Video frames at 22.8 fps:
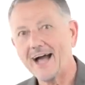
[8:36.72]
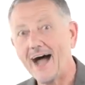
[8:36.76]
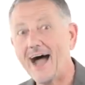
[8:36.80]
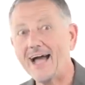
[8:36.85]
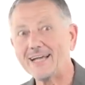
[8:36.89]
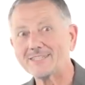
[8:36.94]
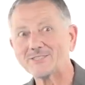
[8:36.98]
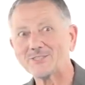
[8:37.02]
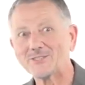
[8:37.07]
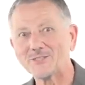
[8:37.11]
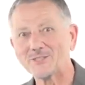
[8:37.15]

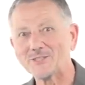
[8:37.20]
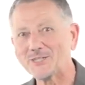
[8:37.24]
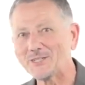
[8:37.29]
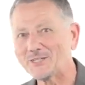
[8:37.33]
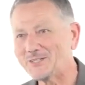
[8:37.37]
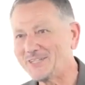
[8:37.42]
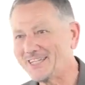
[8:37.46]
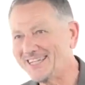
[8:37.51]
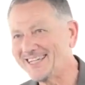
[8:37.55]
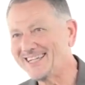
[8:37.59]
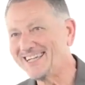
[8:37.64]
high school,
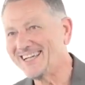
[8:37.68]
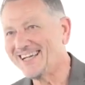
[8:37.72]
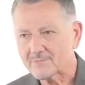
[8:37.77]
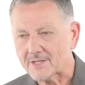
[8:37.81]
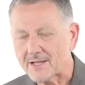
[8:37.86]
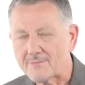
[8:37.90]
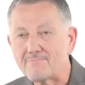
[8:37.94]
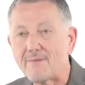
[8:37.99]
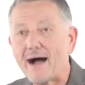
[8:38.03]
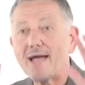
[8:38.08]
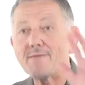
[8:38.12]
dude.
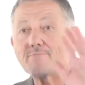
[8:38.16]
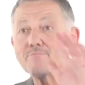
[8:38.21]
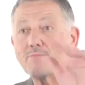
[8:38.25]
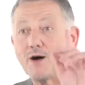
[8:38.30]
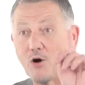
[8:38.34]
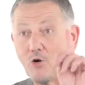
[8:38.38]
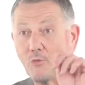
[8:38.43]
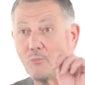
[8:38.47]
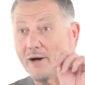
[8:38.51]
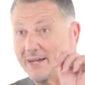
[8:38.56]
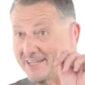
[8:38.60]
My
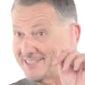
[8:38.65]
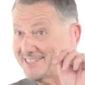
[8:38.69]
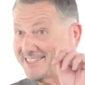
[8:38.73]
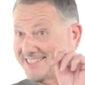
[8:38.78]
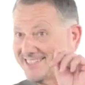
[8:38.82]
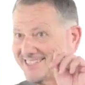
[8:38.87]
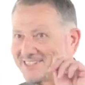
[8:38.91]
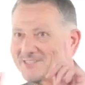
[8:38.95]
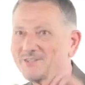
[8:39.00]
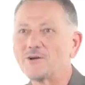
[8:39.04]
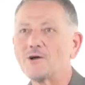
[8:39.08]

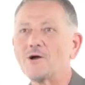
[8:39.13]
moment